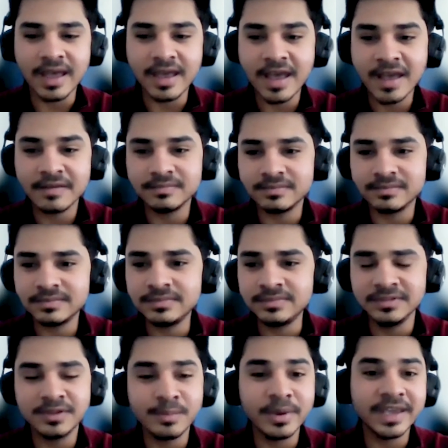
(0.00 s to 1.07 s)
I have
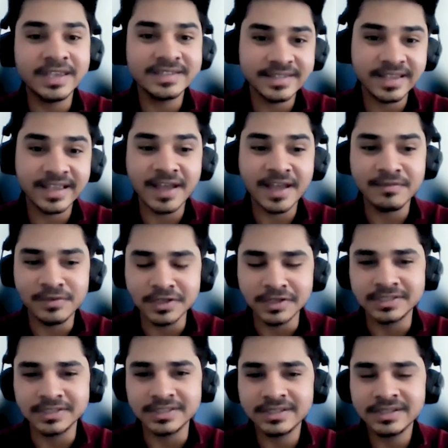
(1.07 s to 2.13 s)
the biggest thing I've
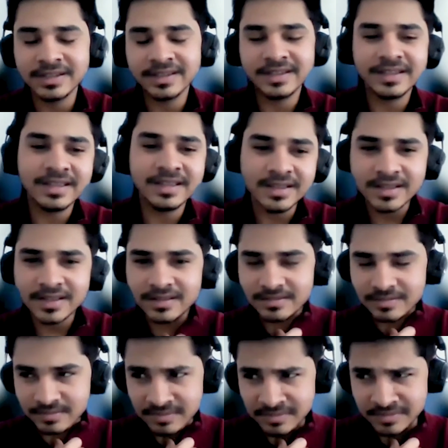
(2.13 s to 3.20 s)
learned
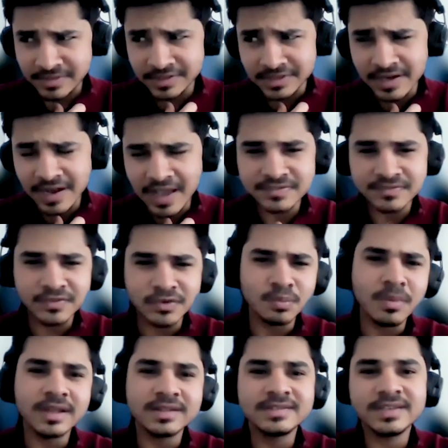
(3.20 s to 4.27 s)
in the last few
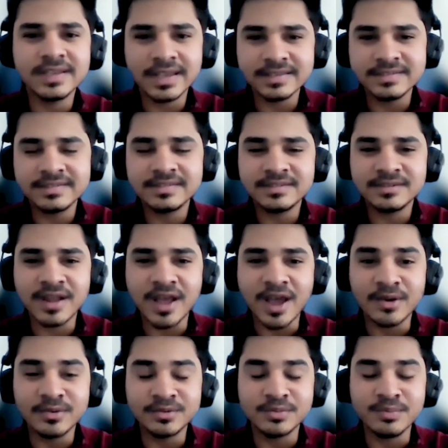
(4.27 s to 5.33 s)
months is
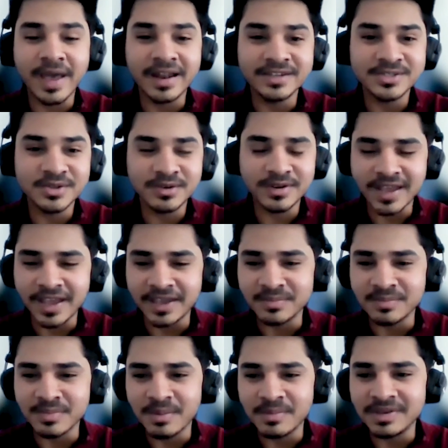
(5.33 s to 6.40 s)
how to manage your
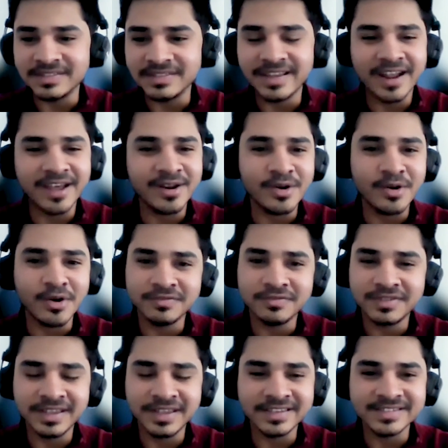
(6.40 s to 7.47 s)
time. I mean, there are a lot
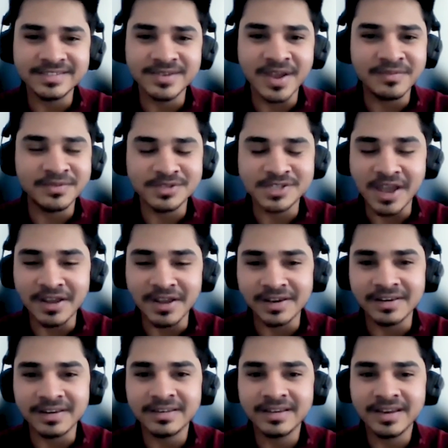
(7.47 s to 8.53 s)
of things you have to
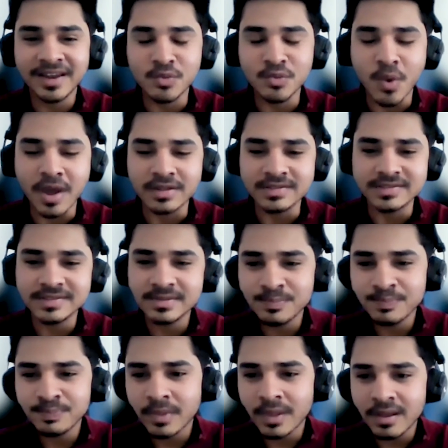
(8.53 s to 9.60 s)
juggle once.